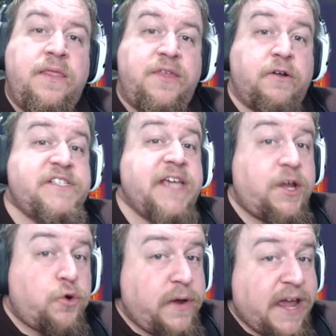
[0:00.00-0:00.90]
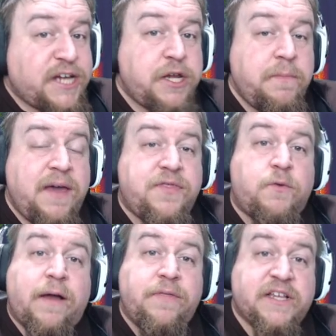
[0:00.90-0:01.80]
There is a creation myth
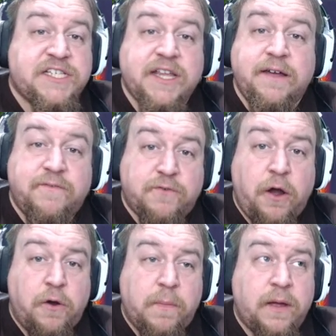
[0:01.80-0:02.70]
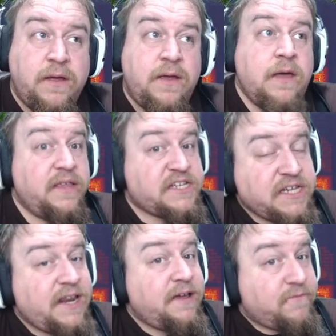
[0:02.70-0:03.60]
around the city of Rome. The
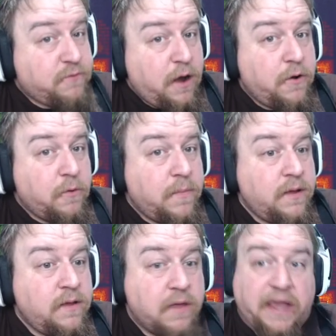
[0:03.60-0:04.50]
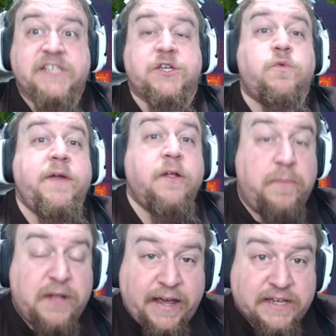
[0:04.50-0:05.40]
city of Rome is a real
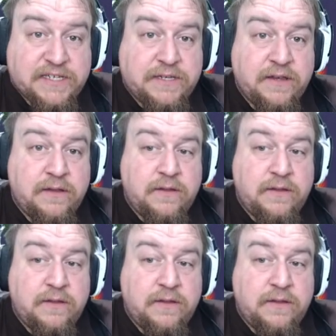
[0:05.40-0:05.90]
place